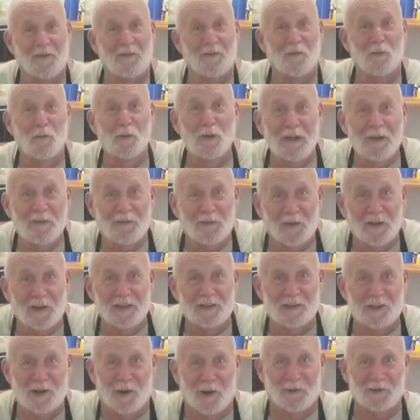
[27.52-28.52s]
to be a really fun
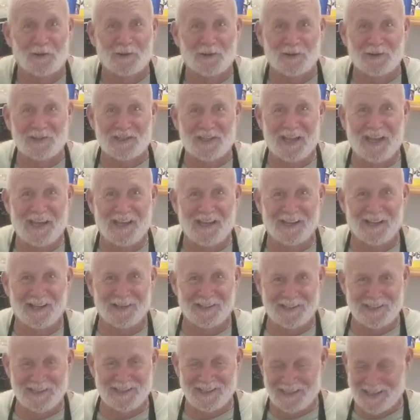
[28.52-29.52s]
show. So stay, uh,
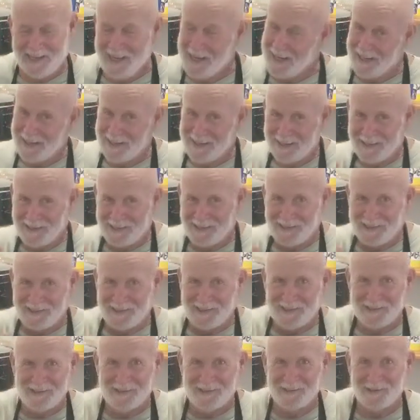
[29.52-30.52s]

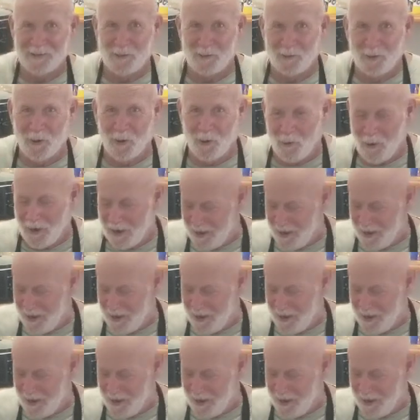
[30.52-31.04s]
don't go